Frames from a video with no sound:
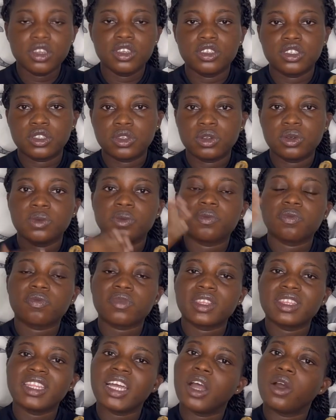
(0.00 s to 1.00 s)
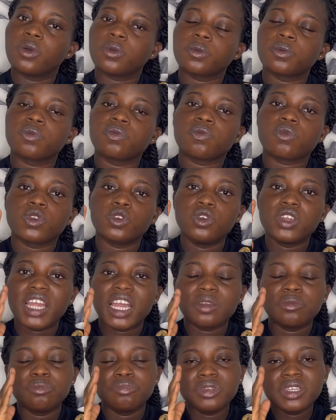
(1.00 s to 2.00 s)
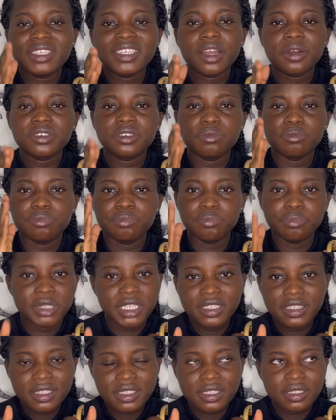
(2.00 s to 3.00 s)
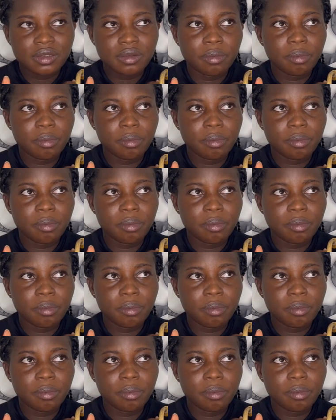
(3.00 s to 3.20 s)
So now you can break down the beat